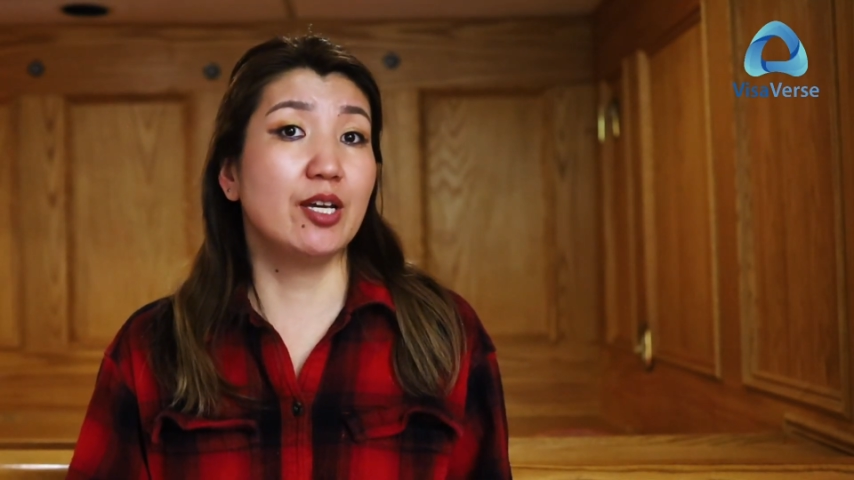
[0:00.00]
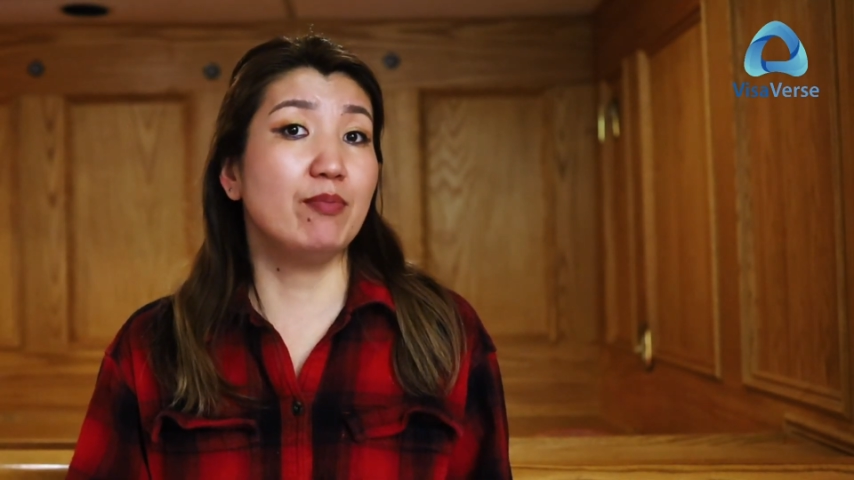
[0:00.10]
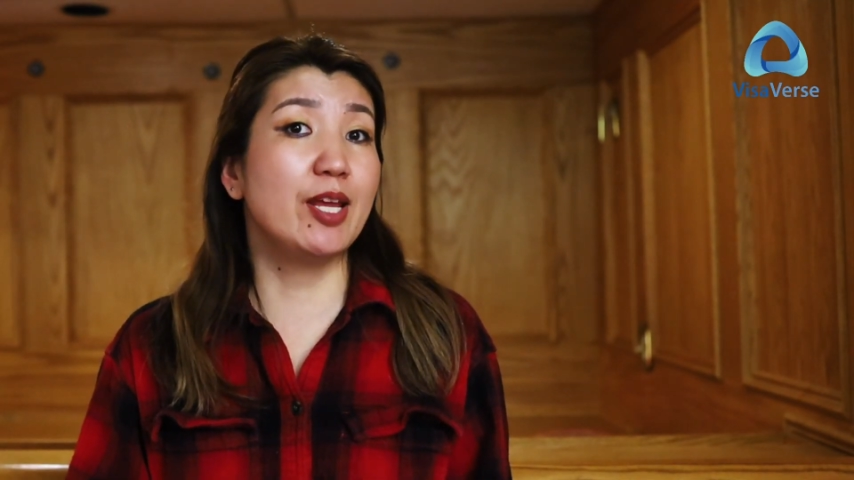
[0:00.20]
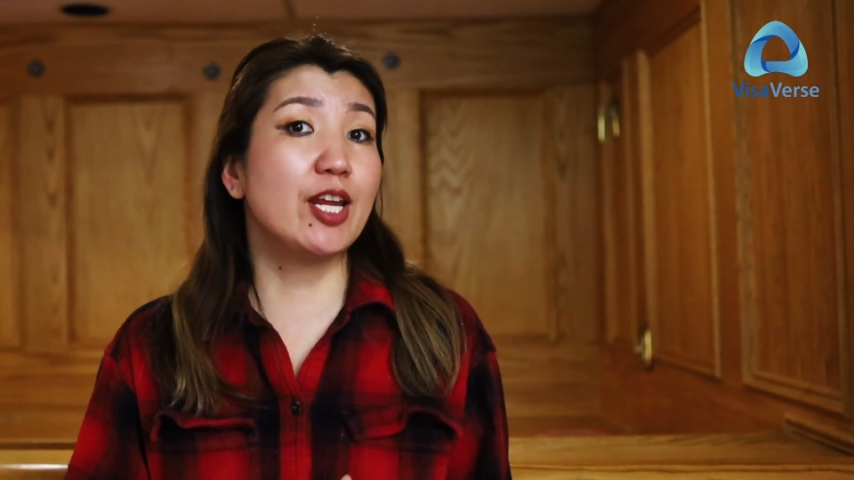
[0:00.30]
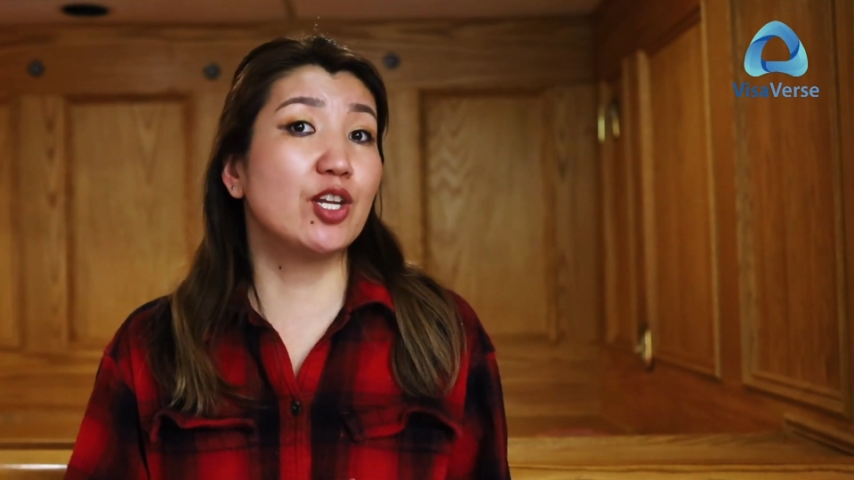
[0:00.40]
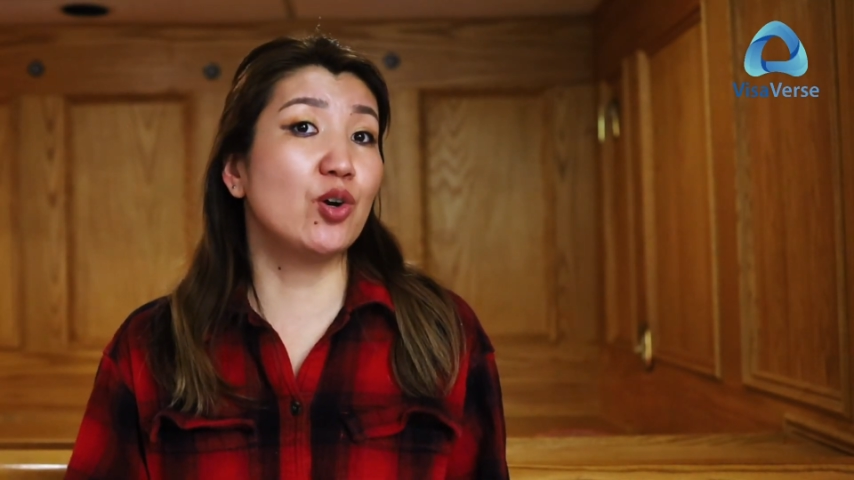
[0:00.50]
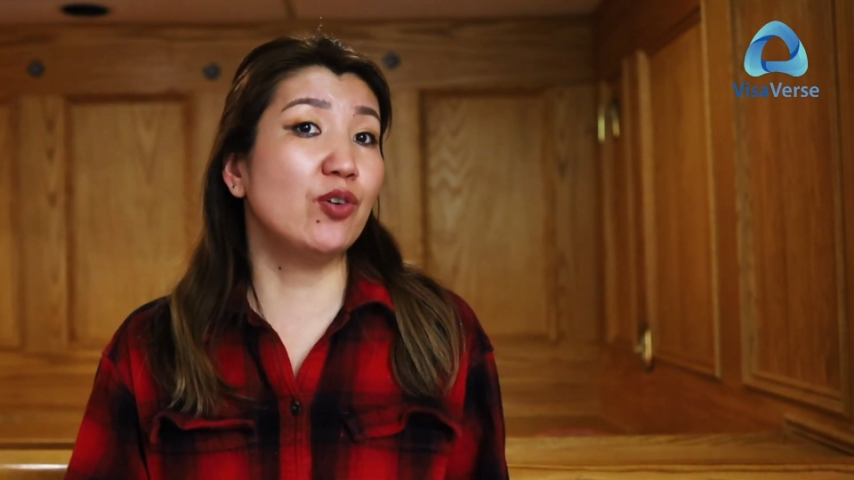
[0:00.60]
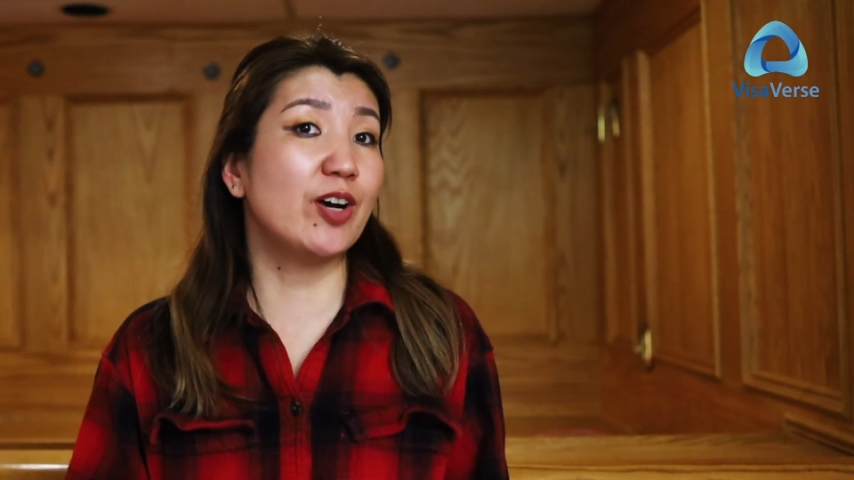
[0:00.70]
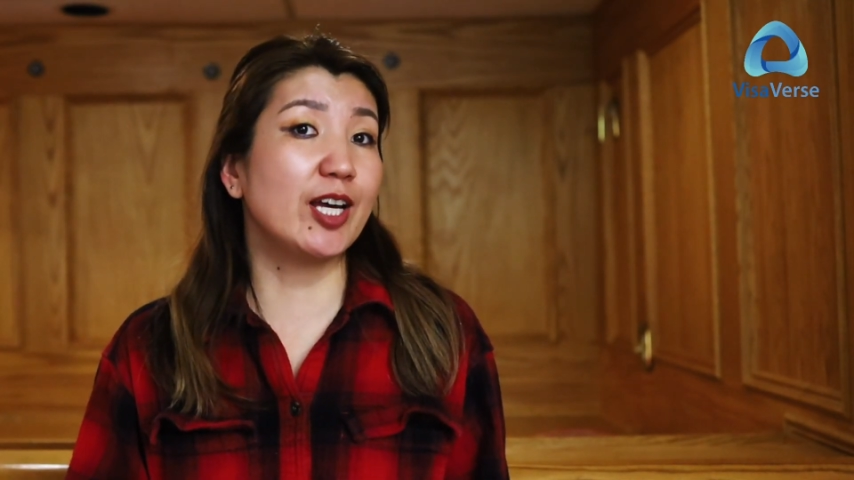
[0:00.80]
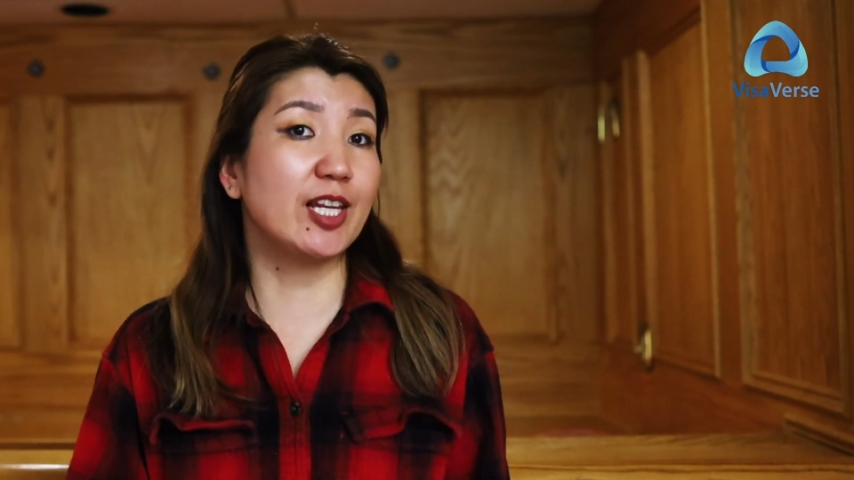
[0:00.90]
meaning no
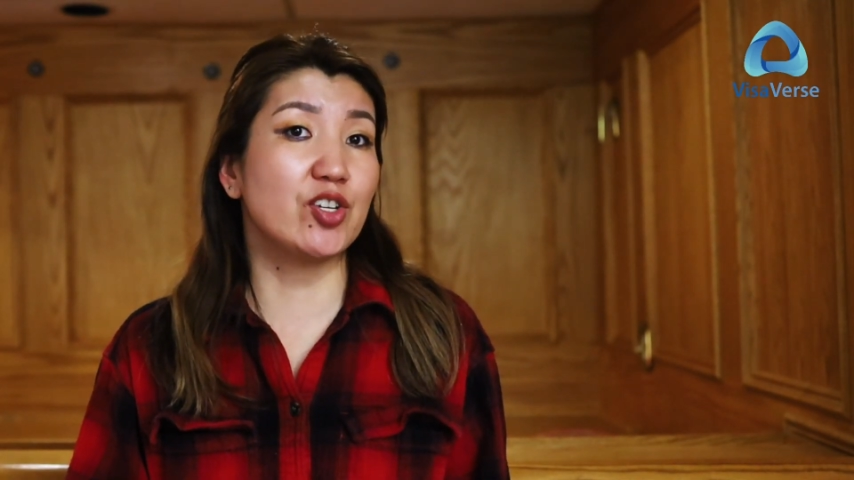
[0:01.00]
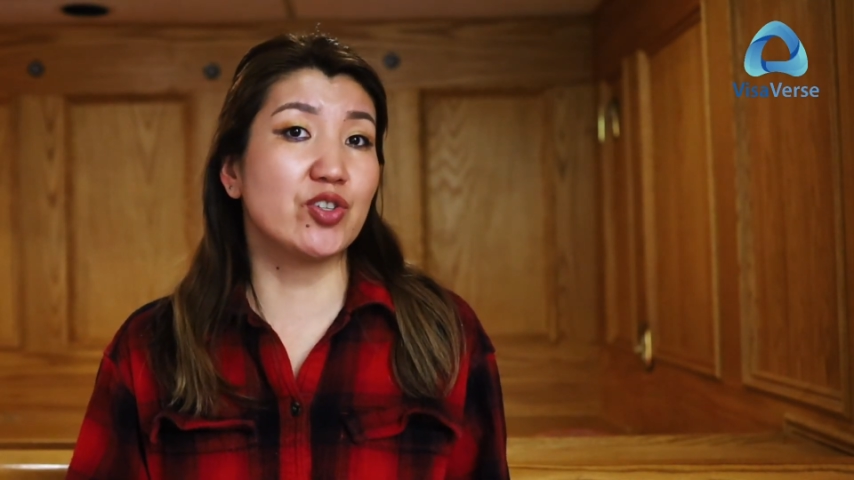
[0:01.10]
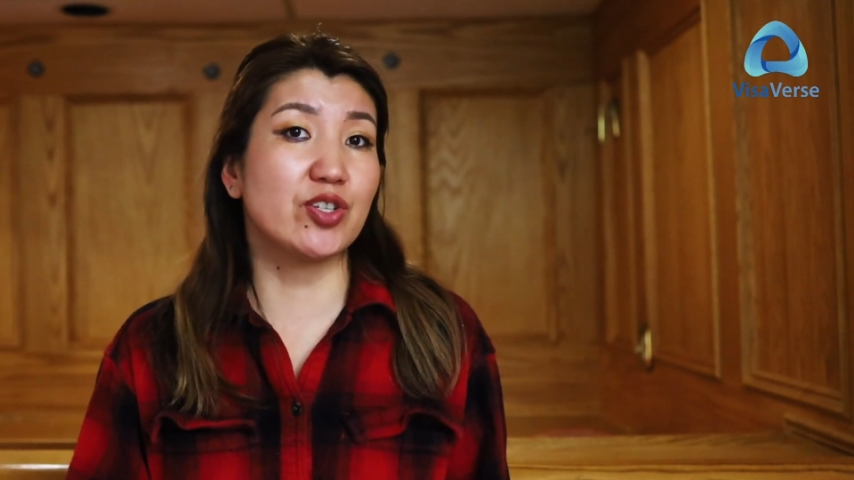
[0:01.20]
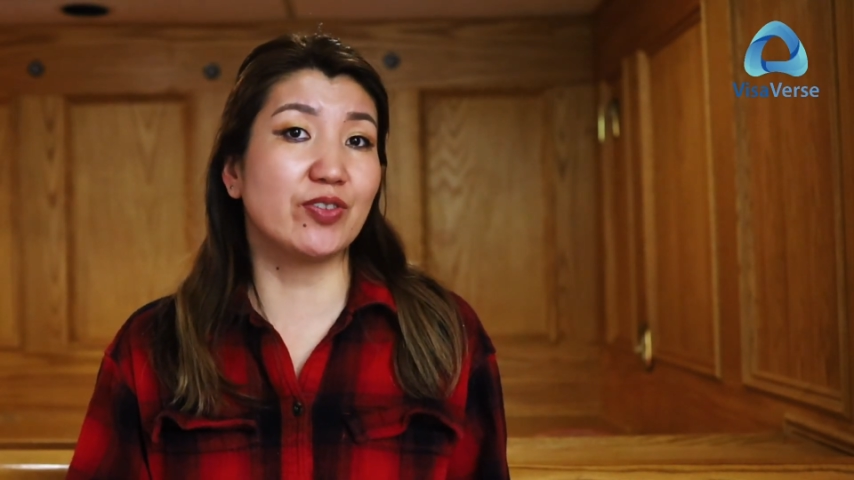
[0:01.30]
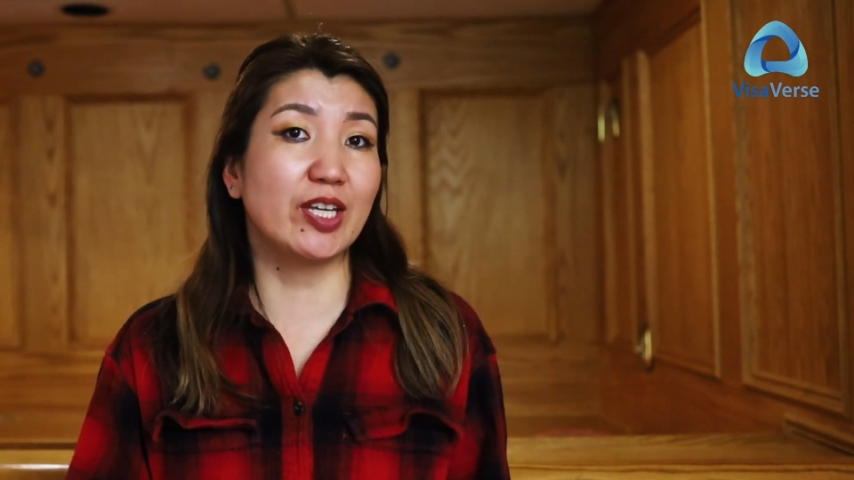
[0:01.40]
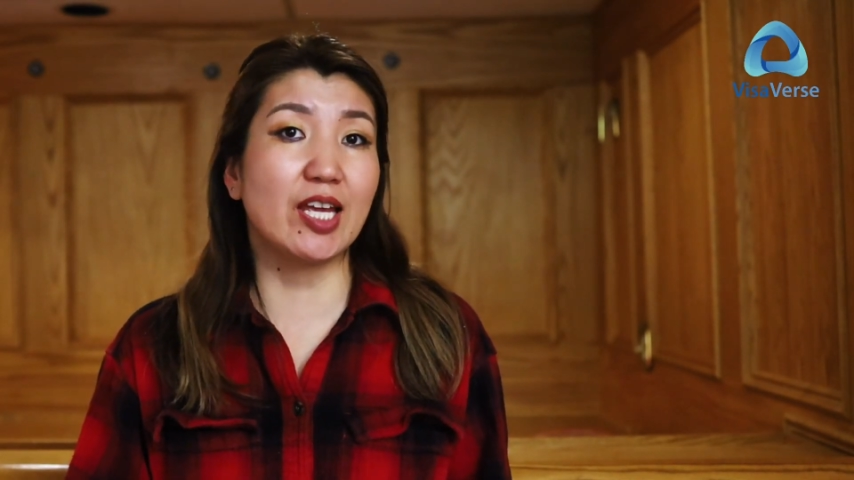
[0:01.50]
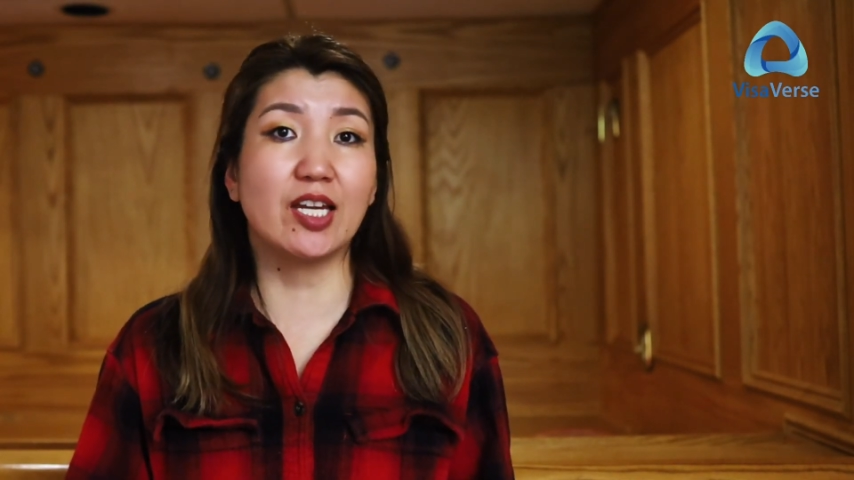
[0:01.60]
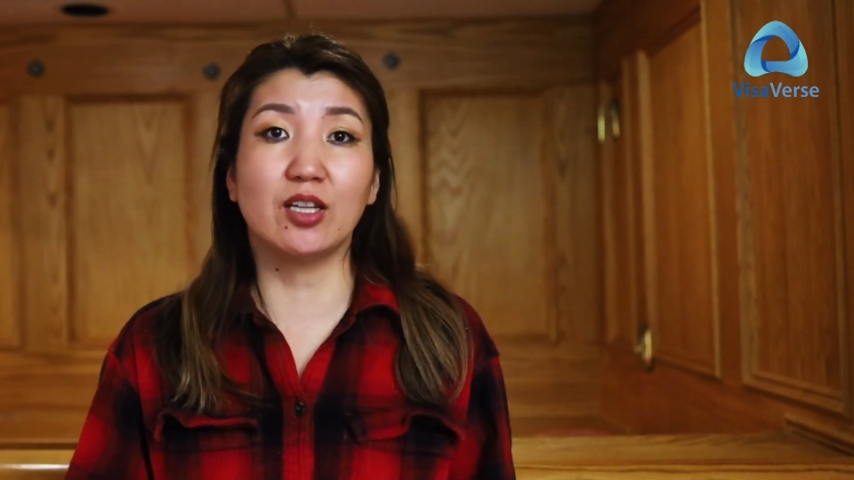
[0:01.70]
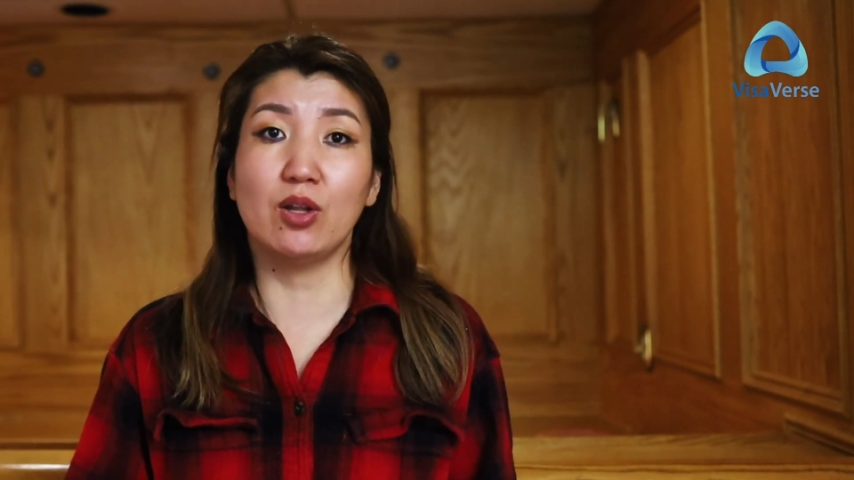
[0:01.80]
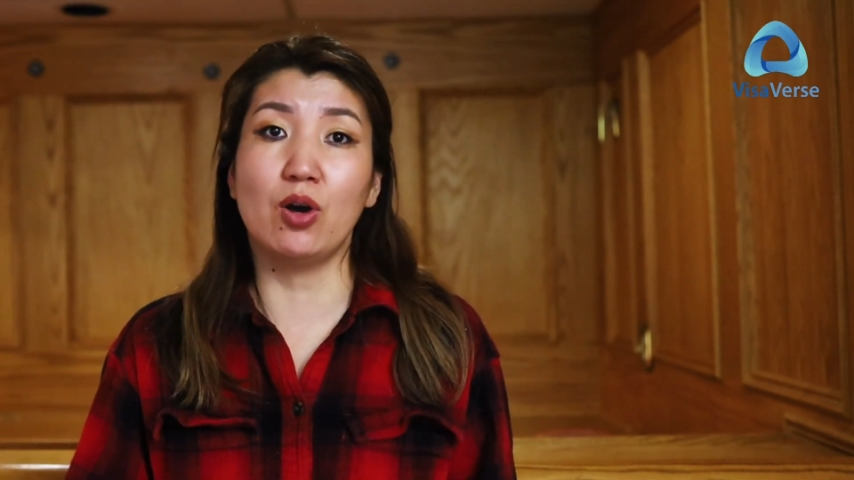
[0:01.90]
violations of
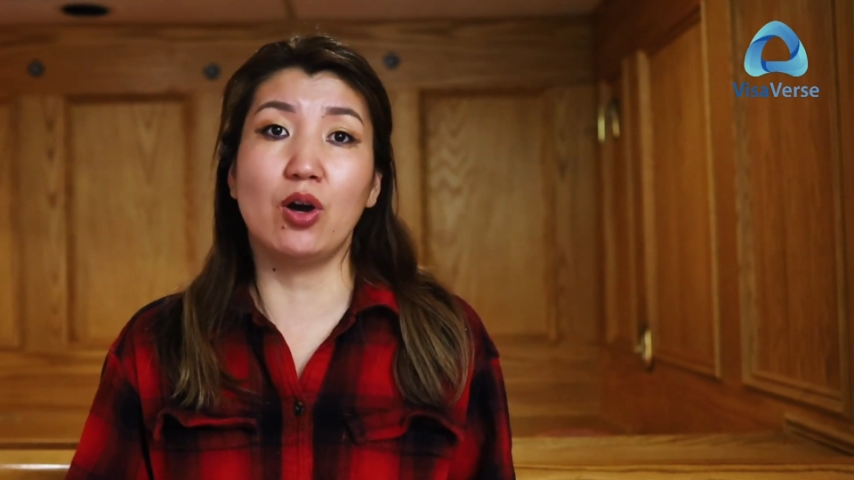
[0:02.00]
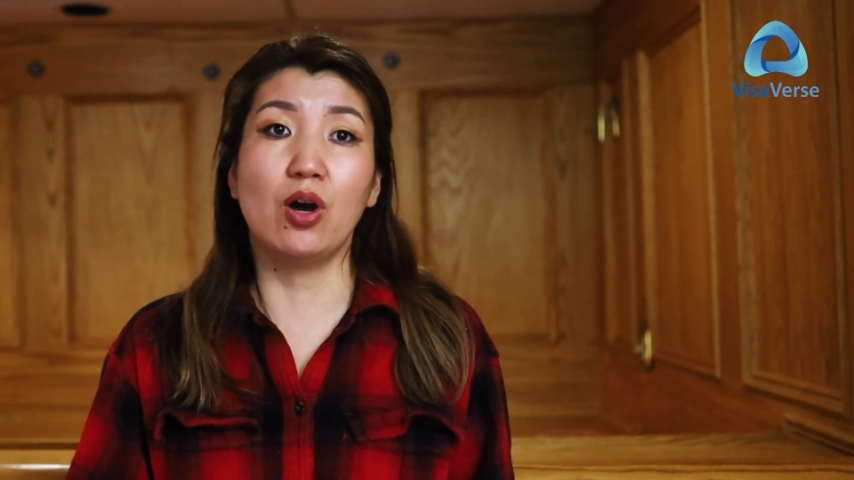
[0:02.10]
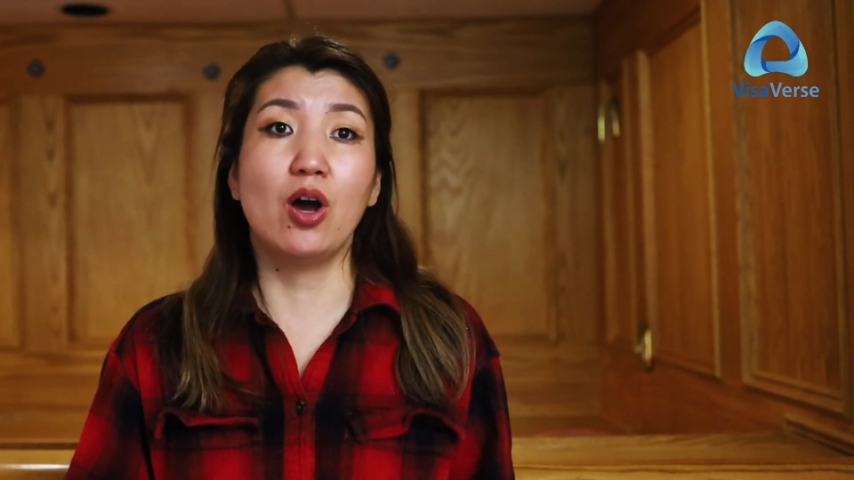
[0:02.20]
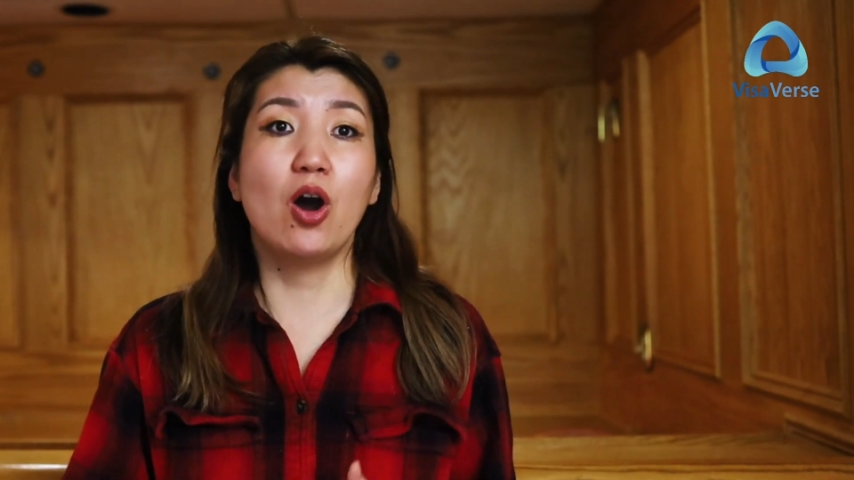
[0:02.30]
Canadian law